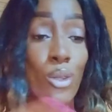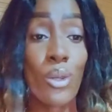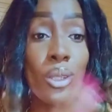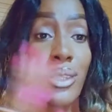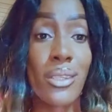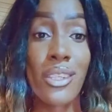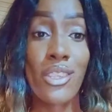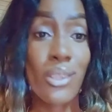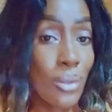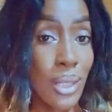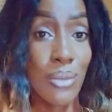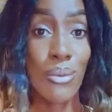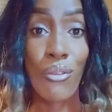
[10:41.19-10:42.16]
all this
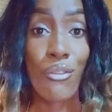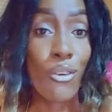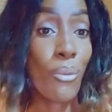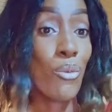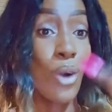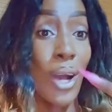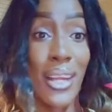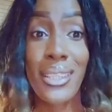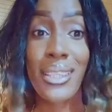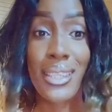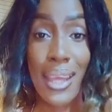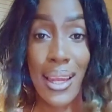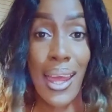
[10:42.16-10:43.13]
jewelry from one
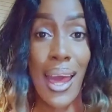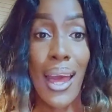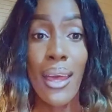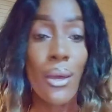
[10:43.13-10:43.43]
seller